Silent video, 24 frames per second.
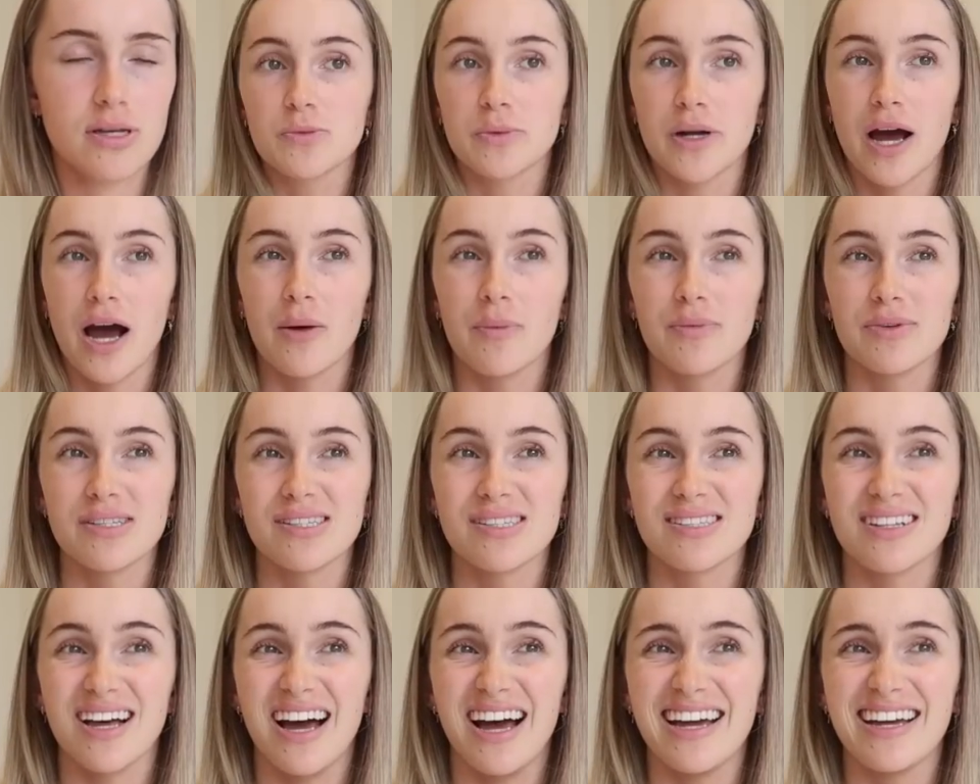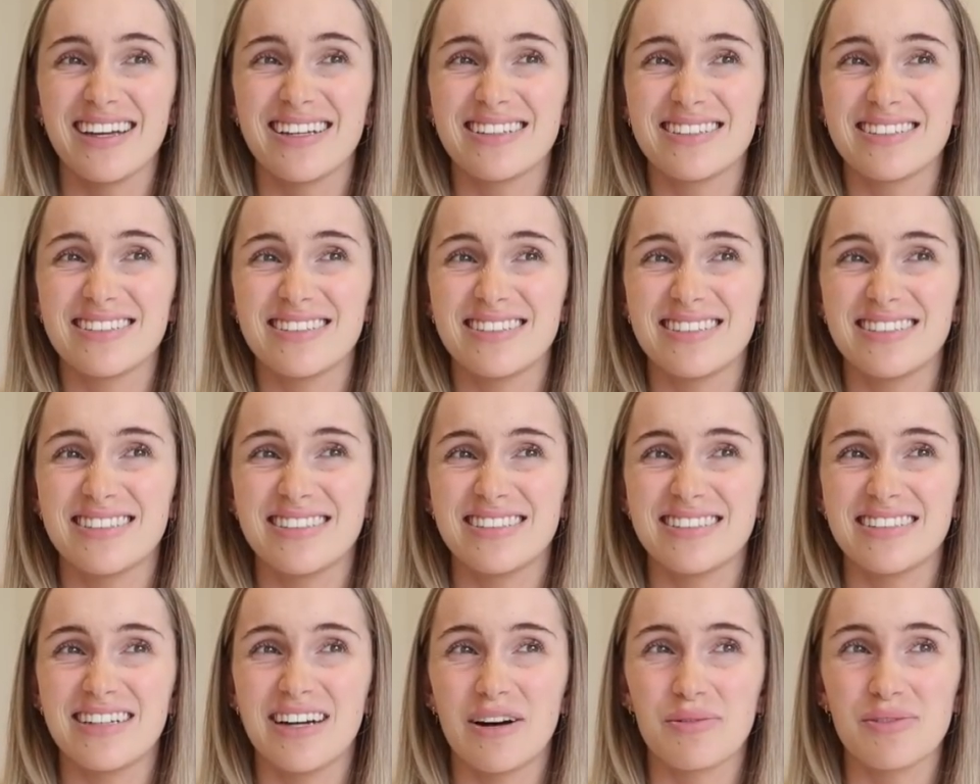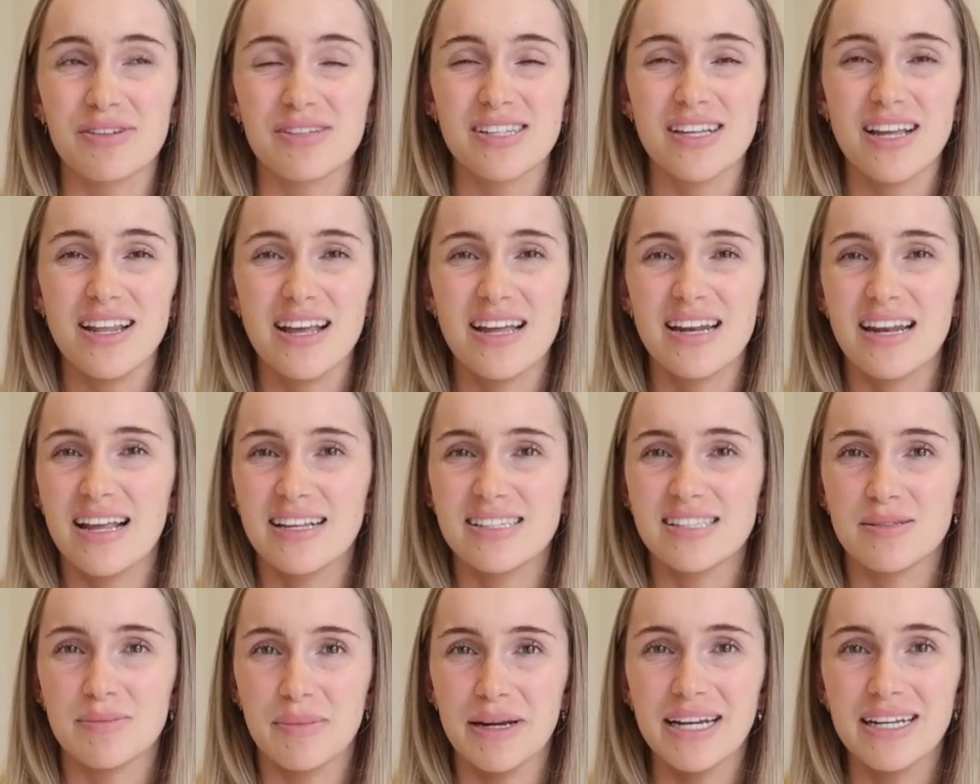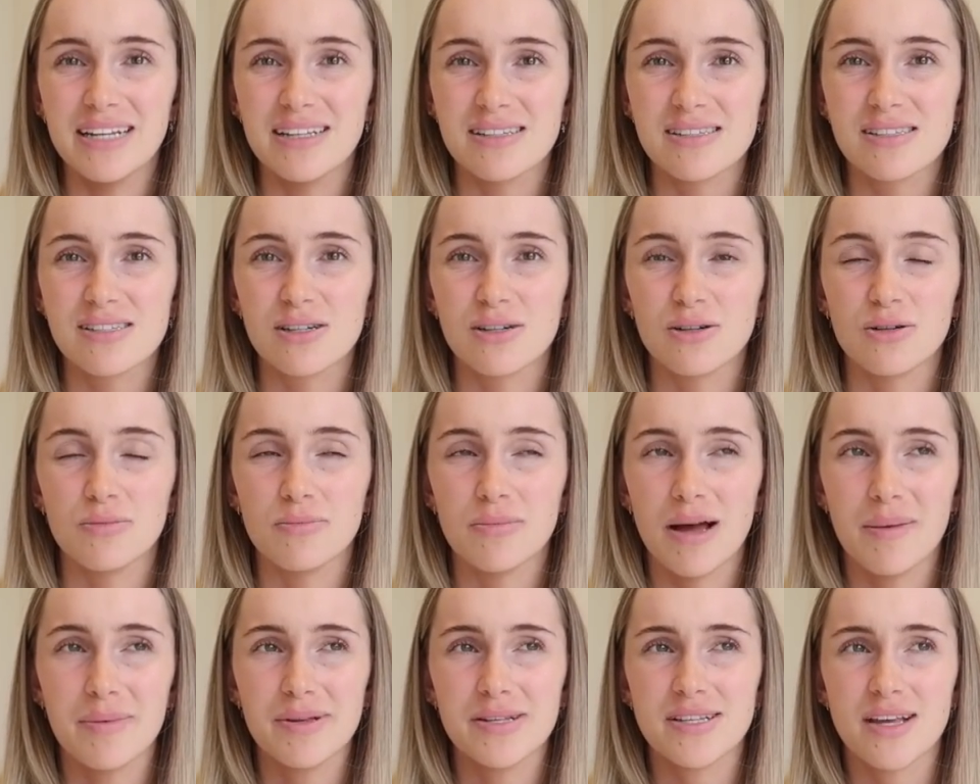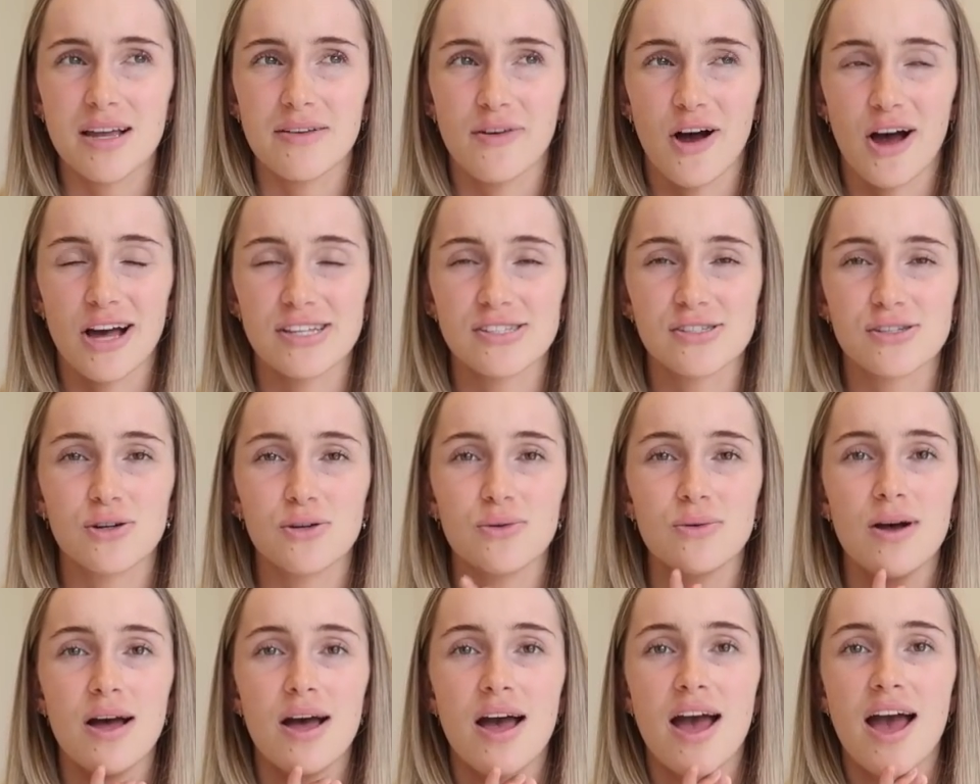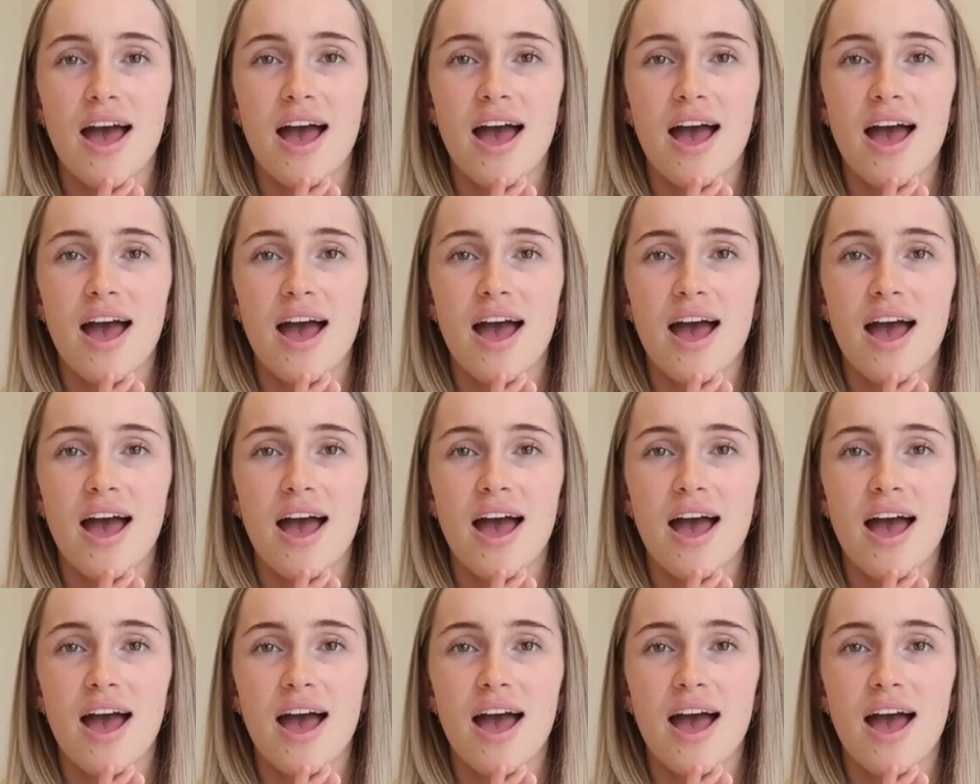I was like, I want to say that in intermediate school, maybe start of high school.